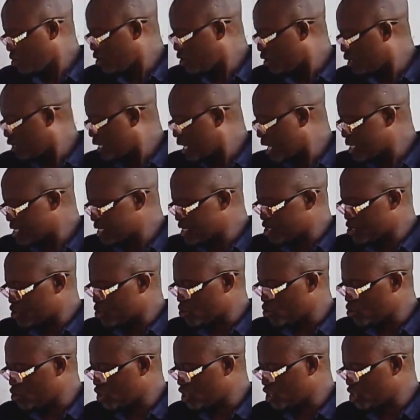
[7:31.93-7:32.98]
That is the
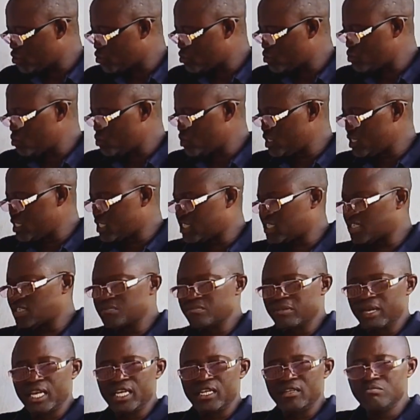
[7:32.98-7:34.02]
solution to the
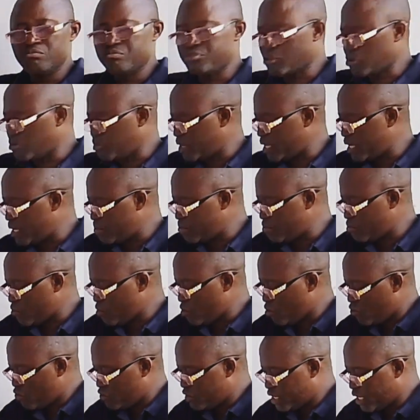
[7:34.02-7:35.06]
smelling problem
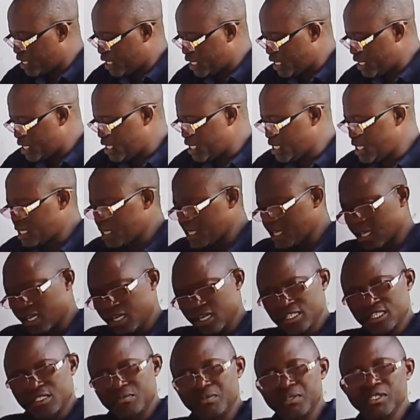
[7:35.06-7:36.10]
of the
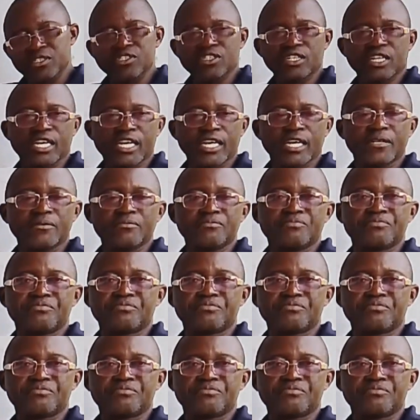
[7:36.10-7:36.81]
spin dryer.